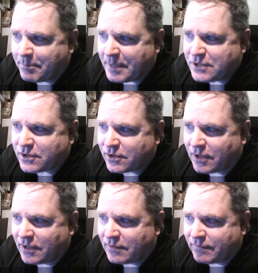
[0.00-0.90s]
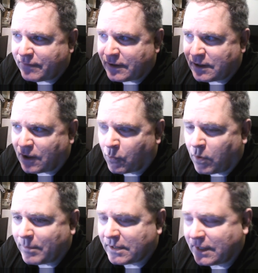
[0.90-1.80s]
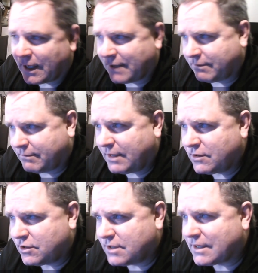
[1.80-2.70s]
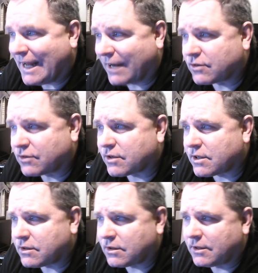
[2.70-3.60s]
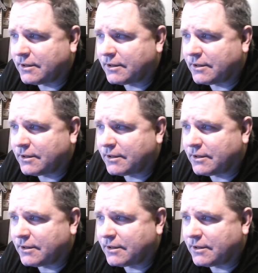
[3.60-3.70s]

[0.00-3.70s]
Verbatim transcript: picture of a woman, and I think she's an actress,